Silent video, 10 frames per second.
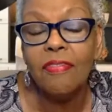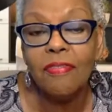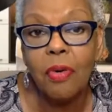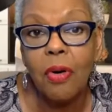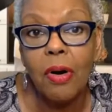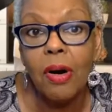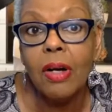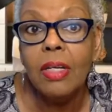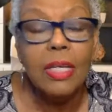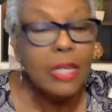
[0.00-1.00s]

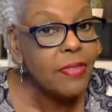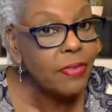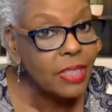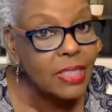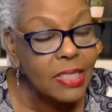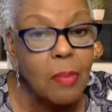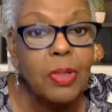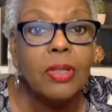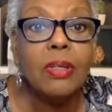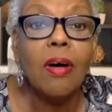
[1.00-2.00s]
for either the
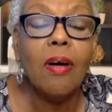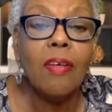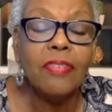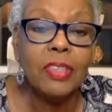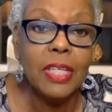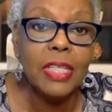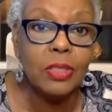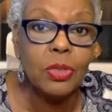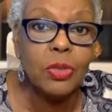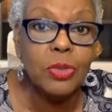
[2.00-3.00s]
summer or for next
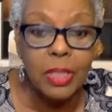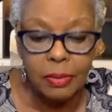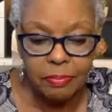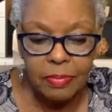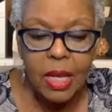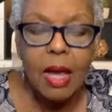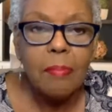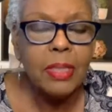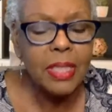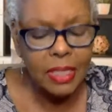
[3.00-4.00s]
school year.
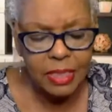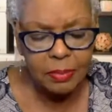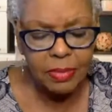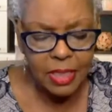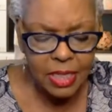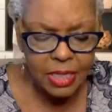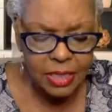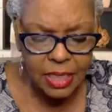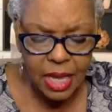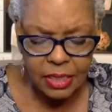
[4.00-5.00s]
But there's some
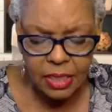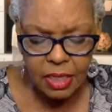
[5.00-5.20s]
things that